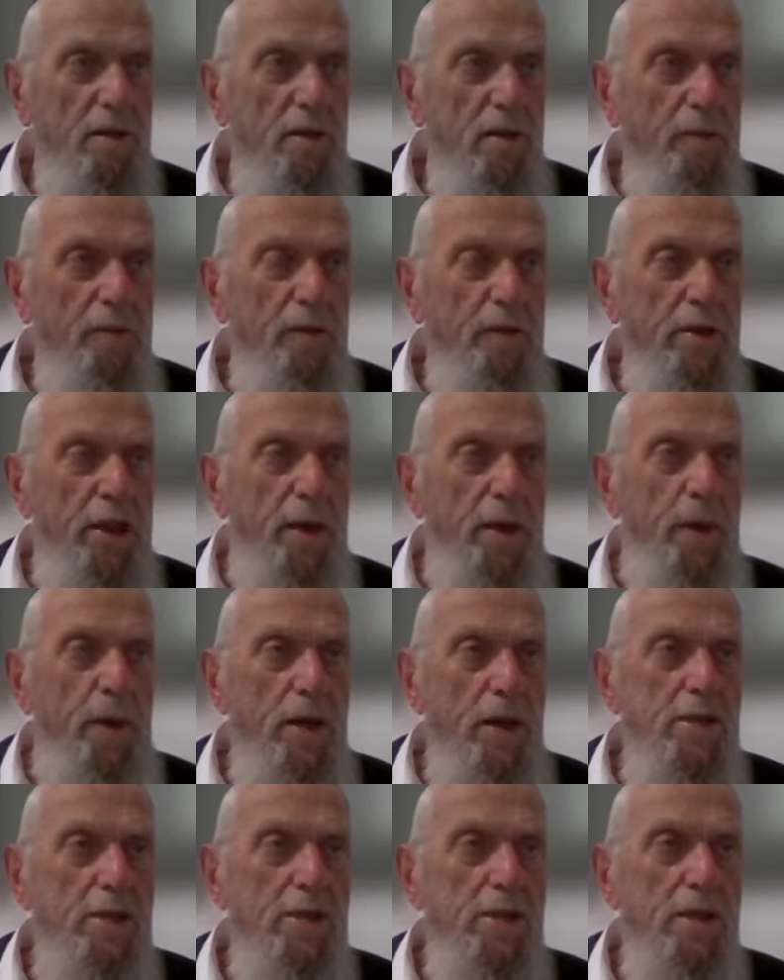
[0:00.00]
But when the
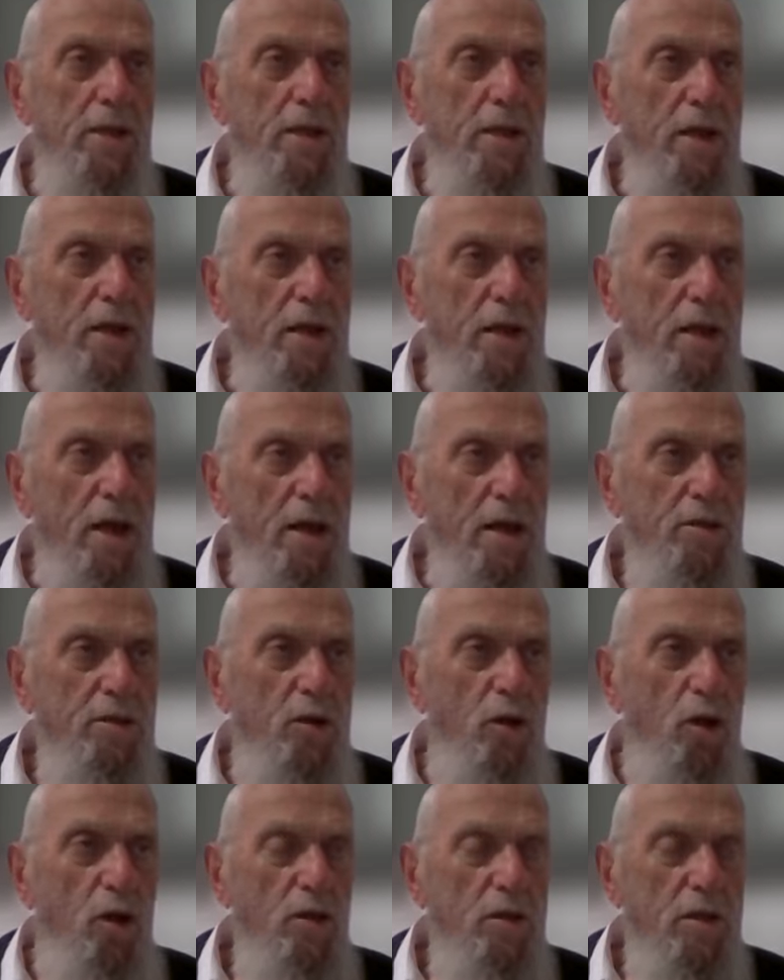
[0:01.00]
person has
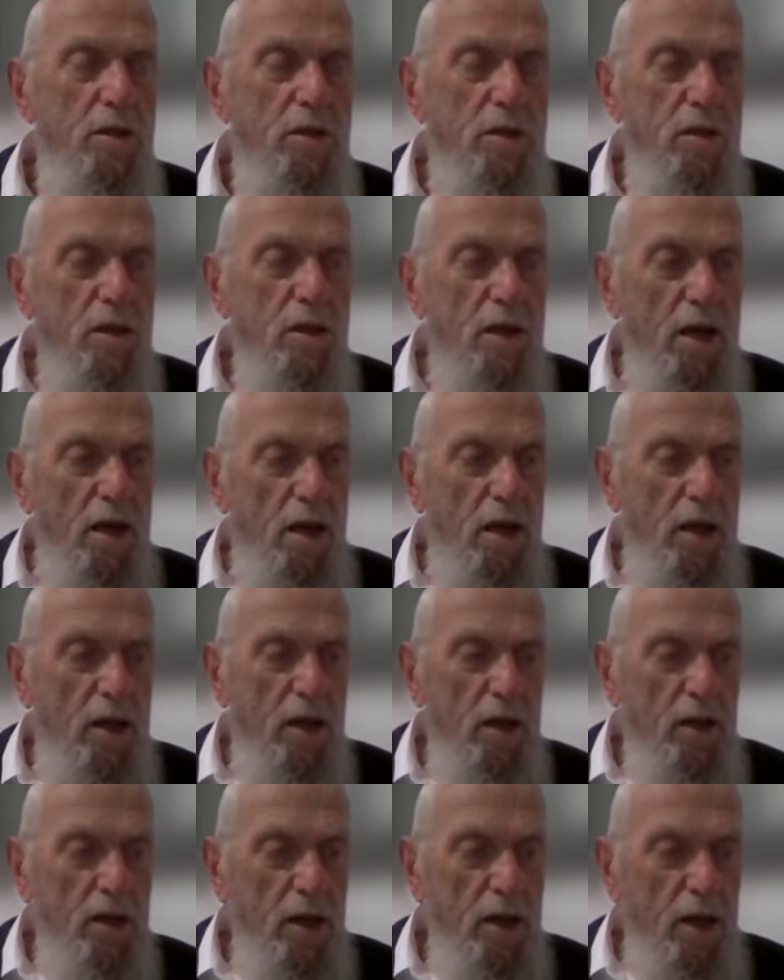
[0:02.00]
got
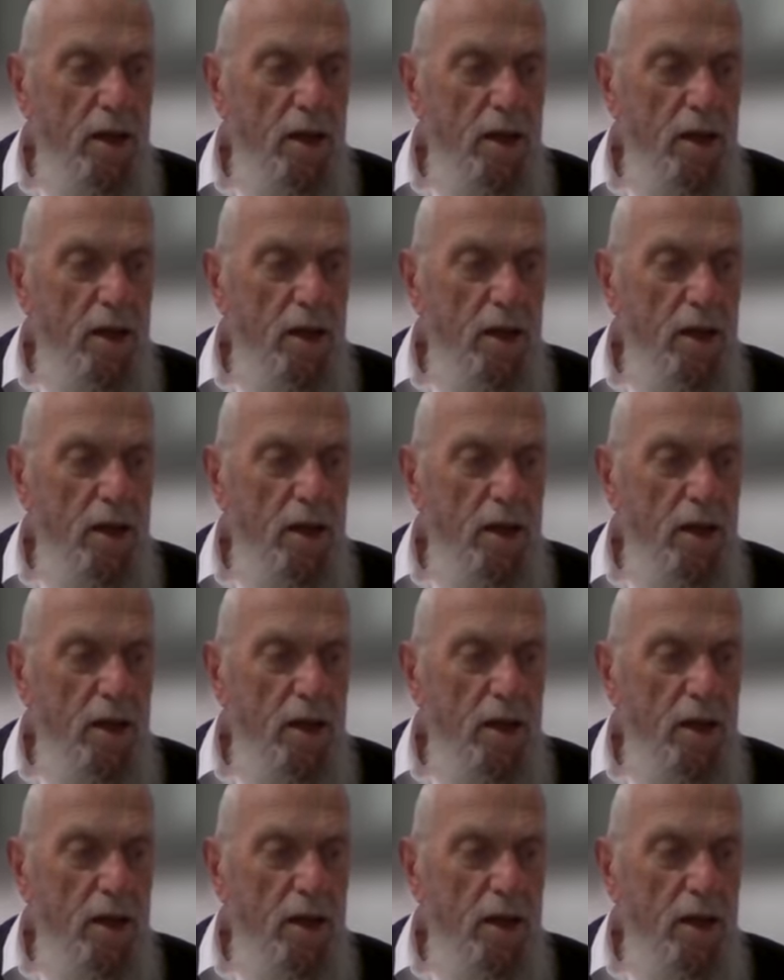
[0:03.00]
uh,